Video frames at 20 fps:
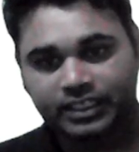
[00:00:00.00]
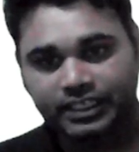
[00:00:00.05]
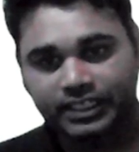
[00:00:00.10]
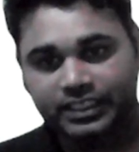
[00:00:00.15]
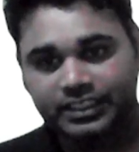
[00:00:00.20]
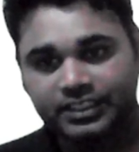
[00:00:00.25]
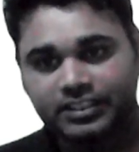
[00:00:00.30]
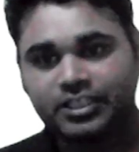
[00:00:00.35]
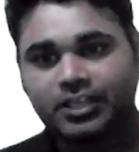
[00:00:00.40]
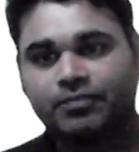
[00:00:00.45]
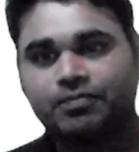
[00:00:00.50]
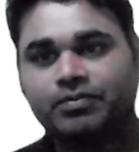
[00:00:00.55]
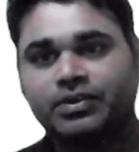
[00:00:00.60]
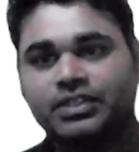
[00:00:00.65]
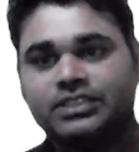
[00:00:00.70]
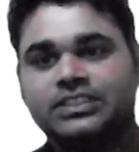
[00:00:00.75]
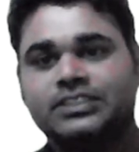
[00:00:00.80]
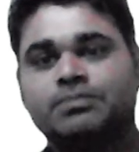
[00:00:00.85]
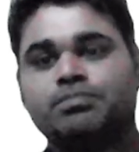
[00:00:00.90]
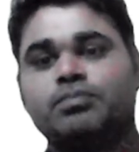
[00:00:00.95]

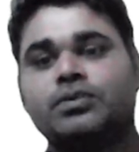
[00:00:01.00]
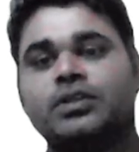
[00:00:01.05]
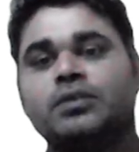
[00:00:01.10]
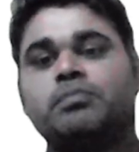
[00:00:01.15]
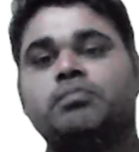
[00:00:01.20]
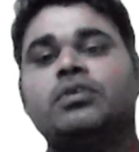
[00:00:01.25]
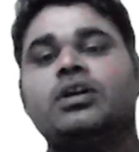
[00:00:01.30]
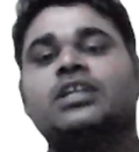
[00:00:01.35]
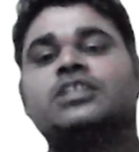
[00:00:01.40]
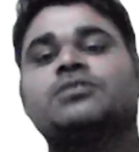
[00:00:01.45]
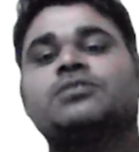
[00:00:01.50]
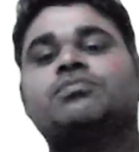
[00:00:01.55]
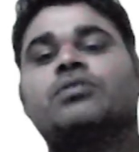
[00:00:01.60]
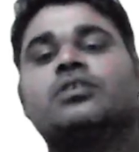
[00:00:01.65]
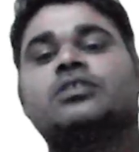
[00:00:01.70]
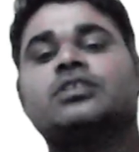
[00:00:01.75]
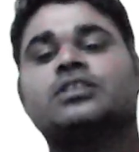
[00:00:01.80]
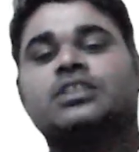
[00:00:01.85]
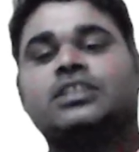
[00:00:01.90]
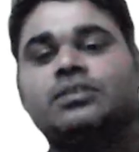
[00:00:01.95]
interphase it prepares for
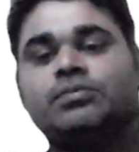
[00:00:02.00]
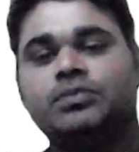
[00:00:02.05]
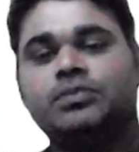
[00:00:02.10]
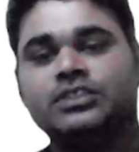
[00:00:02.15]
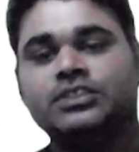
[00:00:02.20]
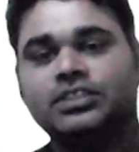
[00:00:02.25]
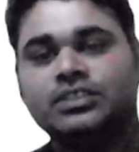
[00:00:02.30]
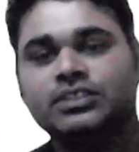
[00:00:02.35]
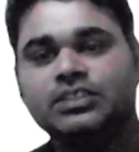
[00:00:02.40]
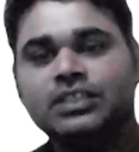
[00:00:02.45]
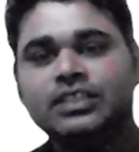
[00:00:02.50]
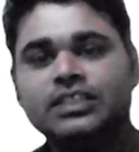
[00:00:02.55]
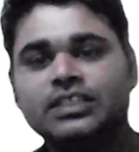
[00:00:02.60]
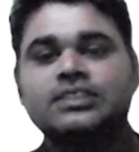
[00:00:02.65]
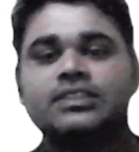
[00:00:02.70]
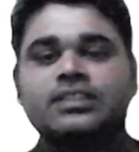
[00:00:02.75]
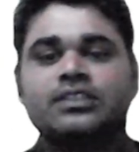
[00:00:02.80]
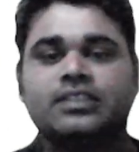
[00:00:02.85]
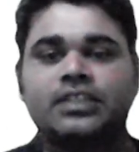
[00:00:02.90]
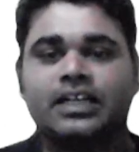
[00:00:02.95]
the division.
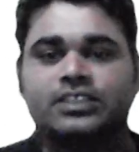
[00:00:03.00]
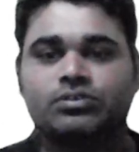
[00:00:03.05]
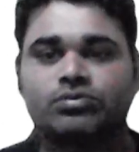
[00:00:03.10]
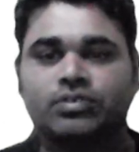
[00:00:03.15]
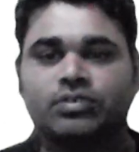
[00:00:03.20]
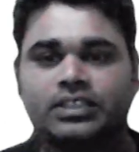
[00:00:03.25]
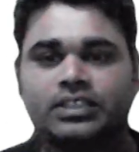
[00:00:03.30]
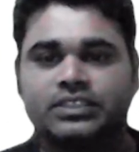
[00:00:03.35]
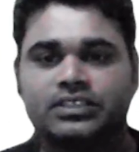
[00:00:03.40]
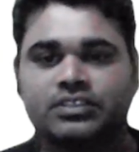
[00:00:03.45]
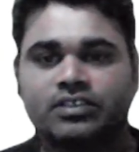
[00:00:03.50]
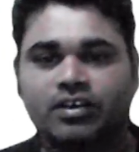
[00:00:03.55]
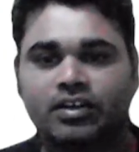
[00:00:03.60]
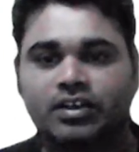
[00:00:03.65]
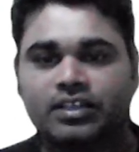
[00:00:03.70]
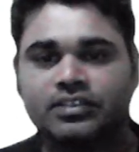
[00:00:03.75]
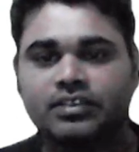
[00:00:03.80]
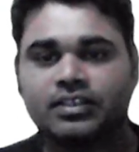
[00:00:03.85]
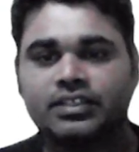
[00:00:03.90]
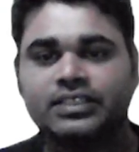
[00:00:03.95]
So that's why it is called
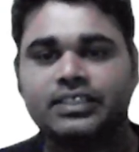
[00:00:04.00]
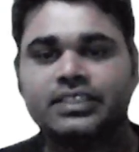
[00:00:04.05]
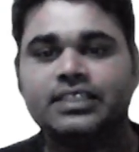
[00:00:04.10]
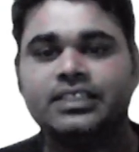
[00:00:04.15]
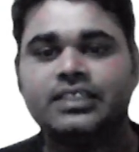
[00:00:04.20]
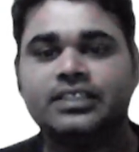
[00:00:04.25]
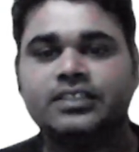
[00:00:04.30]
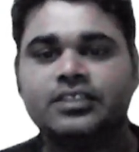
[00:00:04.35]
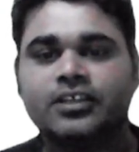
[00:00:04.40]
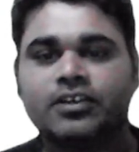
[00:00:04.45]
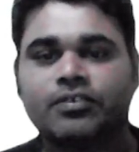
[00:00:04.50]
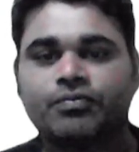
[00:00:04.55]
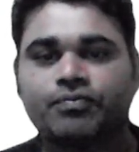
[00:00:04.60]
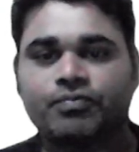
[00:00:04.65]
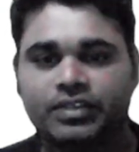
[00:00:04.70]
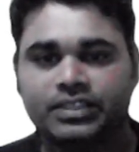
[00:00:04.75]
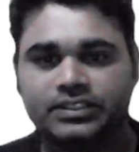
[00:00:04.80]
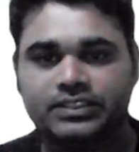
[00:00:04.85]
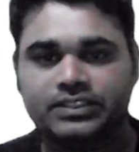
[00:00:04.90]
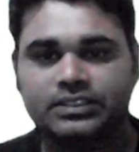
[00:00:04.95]
the
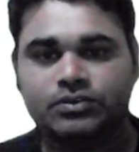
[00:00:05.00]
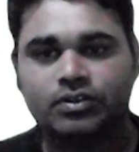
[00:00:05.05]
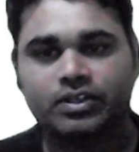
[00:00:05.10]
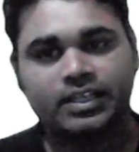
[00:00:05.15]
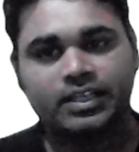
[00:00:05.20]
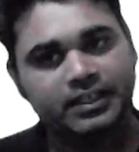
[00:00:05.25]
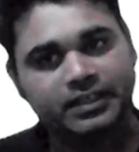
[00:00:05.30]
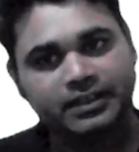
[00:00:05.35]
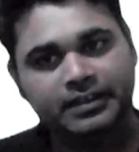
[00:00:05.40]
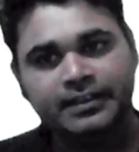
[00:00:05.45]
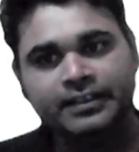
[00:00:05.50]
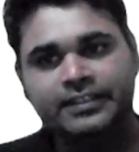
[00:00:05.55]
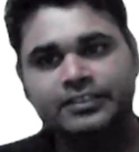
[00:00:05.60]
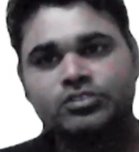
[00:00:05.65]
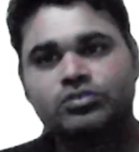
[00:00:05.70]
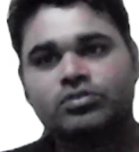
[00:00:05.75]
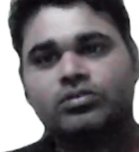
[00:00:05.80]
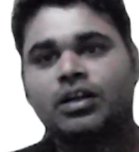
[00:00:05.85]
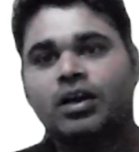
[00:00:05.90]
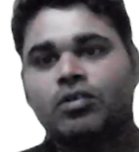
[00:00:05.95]
interphase. Okay,
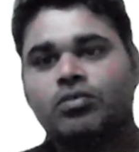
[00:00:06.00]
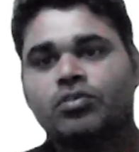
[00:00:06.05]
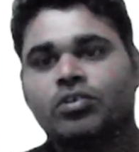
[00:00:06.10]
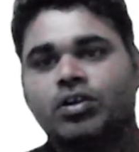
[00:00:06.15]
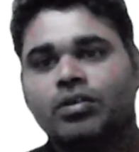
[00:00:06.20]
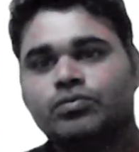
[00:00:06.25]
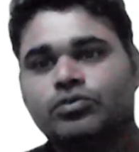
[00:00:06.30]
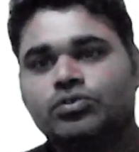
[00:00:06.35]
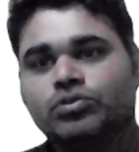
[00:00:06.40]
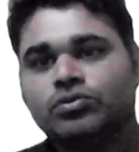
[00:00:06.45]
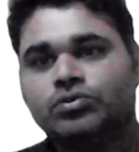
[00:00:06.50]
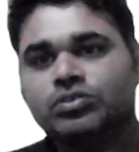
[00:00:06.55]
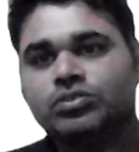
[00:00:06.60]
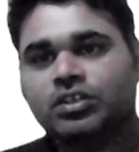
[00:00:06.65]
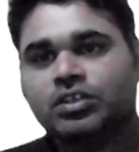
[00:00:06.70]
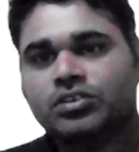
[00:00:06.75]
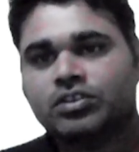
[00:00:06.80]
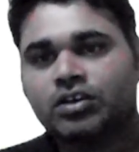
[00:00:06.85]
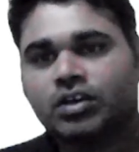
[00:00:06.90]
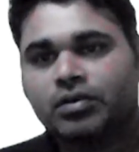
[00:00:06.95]
so now come to
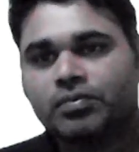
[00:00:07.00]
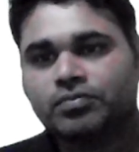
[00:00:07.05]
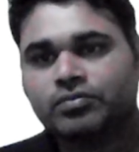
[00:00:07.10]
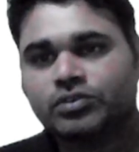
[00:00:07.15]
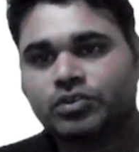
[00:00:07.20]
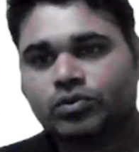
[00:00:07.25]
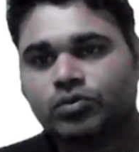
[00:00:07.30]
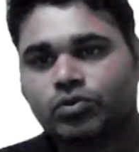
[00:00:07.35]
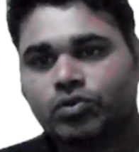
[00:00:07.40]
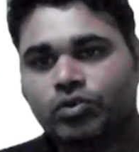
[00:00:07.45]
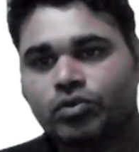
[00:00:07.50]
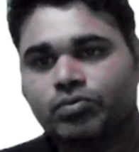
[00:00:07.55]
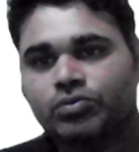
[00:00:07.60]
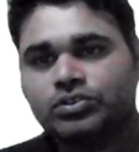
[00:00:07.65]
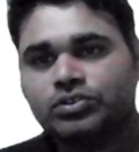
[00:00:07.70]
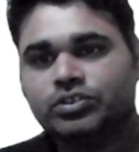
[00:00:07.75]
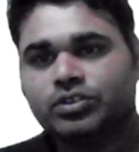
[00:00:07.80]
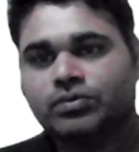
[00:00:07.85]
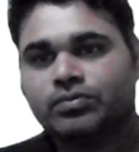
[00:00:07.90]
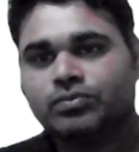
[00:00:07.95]
the term the
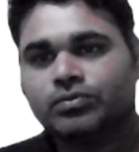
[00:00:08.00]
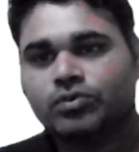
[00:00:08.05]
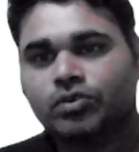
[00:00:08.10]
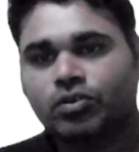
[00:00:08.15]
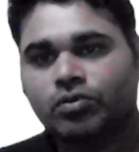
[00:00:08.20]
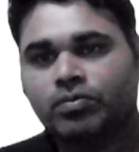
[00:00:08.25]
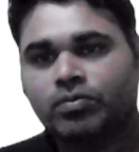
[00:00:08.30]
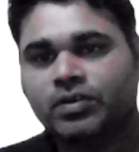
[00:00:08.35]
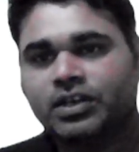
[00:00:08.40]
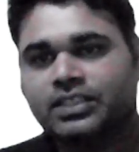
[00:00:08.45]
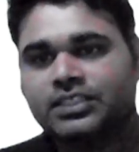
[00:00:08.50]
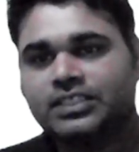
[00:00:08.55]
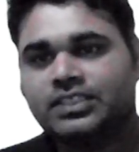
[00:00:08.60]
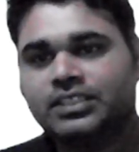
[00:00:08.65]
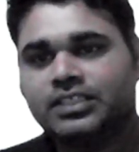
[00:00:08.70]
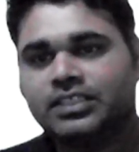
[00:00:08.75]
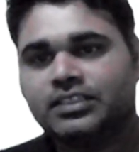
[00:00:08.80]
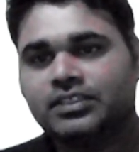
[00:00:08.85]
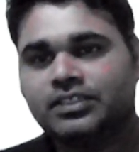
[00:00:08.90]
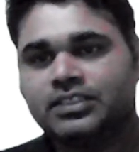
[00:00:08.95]
chromosome, chromatin
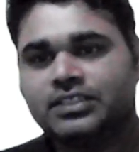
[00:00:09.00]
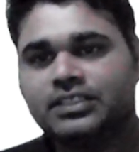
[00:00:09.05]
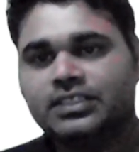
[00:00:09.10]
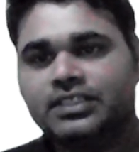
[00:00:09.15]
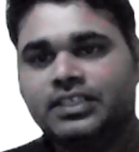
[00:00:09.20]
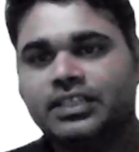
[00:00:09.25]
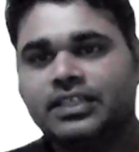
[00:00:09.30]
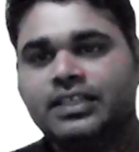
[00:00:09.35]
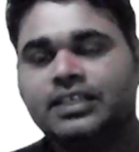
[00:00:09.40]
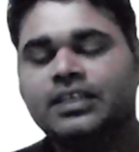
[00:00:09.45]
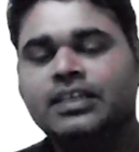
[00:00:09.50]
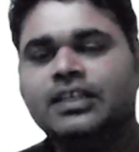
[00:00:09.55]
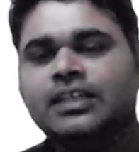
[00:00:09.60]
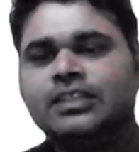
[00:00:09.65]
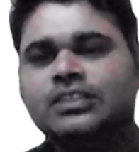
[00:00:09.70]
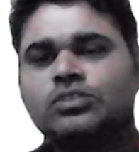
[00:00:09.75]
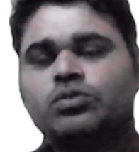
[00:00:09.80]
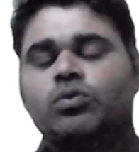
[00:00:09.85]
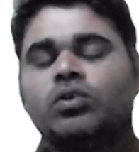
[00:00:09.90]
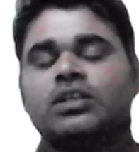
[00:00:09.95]
and the DNA.
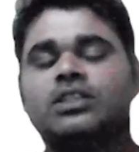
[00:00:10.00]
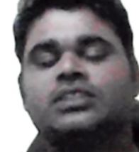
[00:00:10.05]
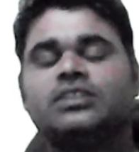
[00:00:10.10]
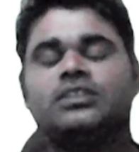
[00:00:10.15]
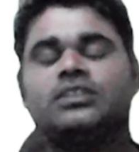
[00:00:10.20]
So what is the